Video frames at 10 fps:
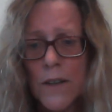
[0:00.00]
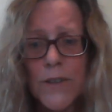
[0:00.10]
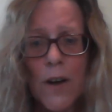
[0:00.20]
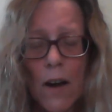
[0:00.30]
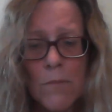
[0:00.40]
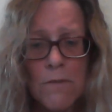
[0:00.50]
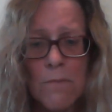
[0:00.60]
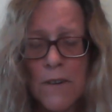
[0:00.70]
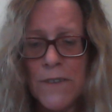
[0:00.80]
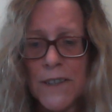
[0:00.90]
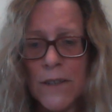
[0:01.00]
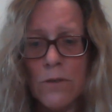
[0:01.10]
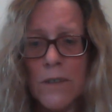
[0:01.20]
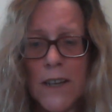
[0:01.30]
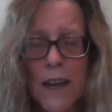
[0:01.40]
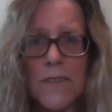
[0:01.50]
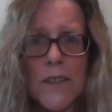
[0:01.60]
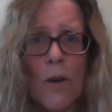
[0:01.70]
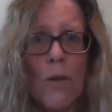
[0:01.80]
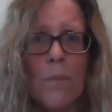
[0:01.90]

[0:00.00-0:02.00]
Time of my physical death, so